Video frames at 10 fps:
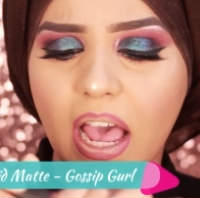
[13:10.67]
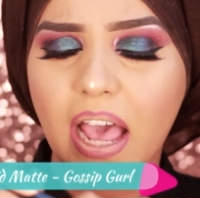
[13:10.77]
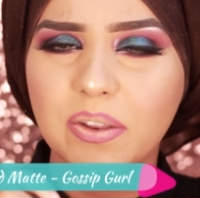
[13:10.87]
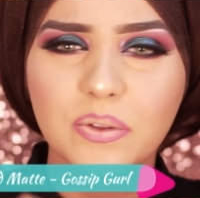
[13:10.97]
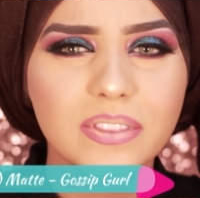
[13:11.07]

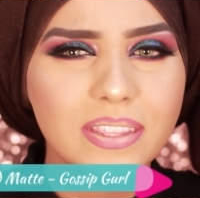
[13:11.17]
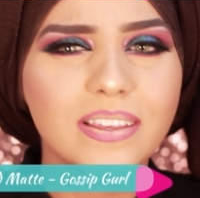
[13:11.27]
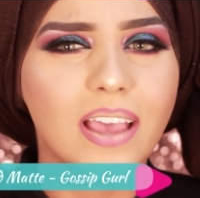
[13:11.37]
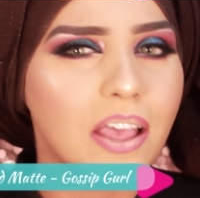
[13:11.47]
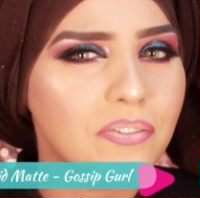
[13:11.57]
I don't
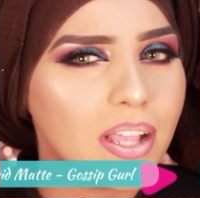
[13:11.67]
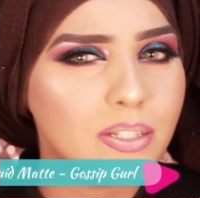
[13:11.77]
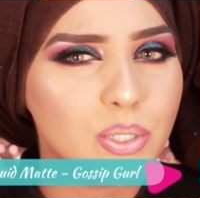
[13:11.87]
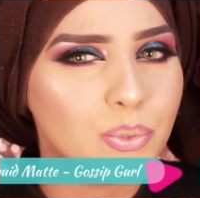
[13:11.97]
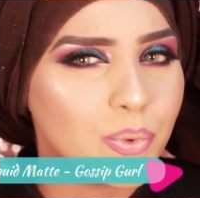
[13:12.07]
think I have
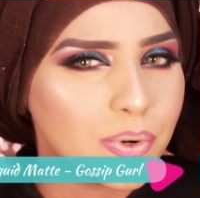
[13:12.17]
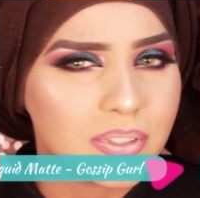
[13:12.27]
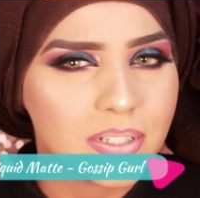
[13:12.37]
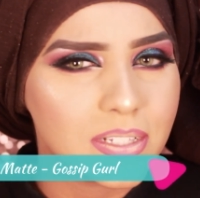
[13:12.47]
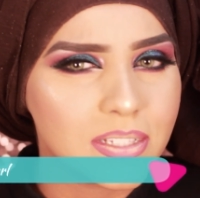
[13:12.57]
actually
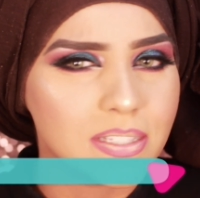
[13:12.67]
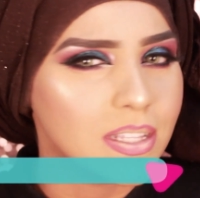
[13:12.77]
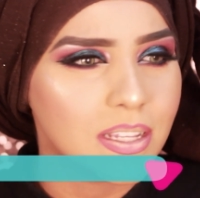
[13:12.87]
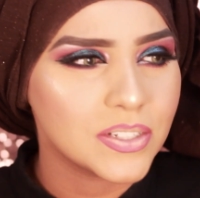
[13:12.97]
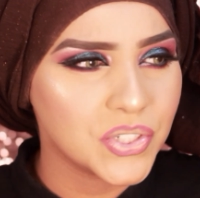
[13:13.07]
worn this
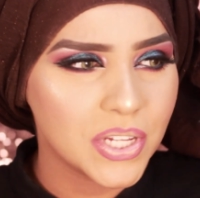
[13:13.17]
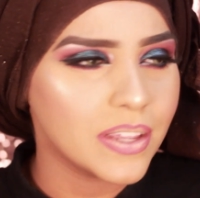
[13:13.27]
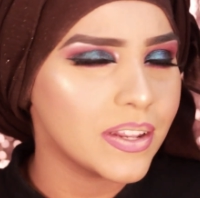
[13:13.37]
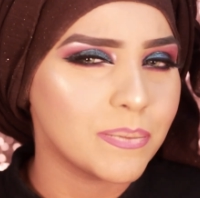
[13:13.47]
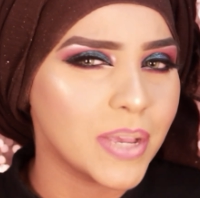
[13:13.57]

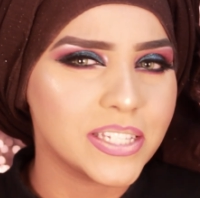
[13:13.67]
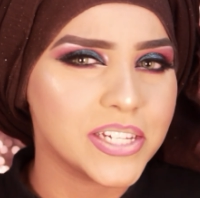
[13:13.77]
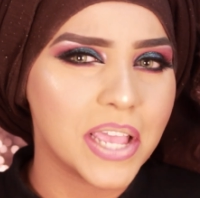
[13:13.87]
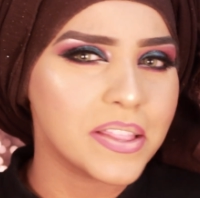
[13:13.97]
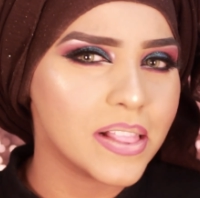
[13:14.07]
shade in my
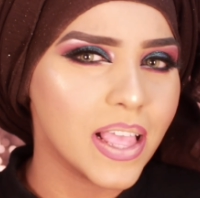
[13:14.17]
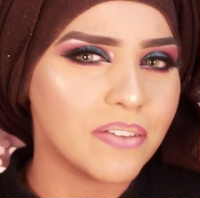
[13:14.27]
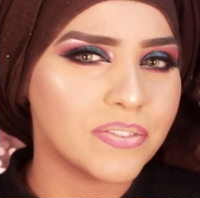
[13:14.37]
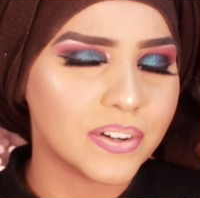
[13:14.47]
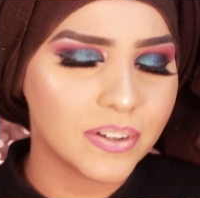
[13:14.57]
channel
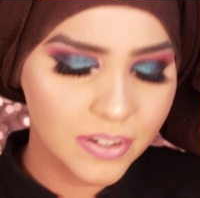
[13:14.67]
ever.